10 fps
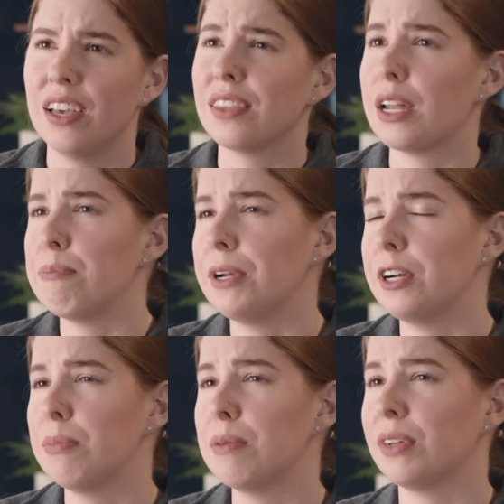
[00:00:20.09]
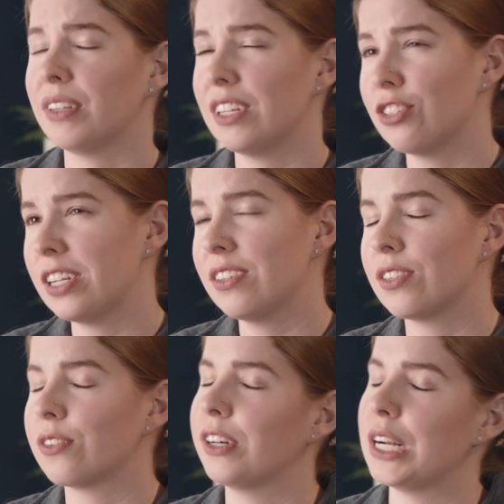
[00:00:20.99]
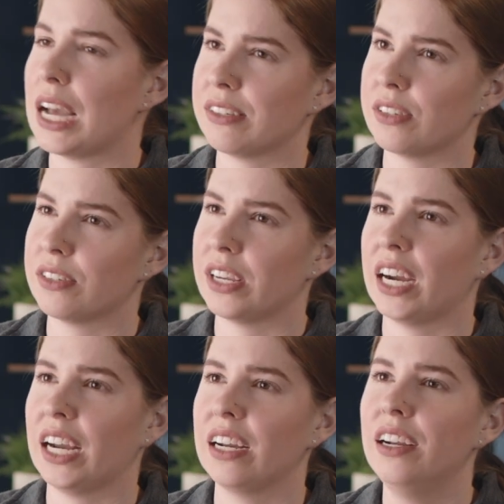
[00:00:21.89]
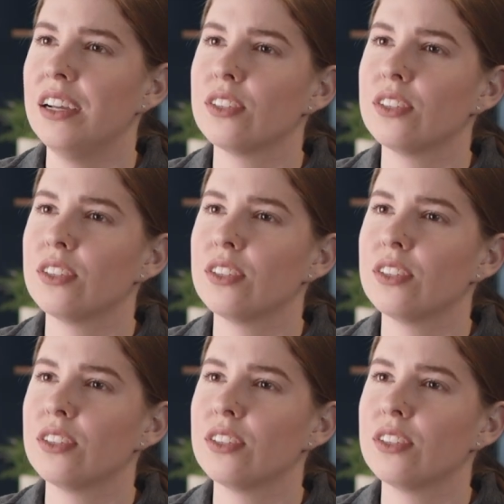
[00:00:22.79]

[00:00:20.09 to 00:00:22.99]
that appear to be malicious or unnecessary,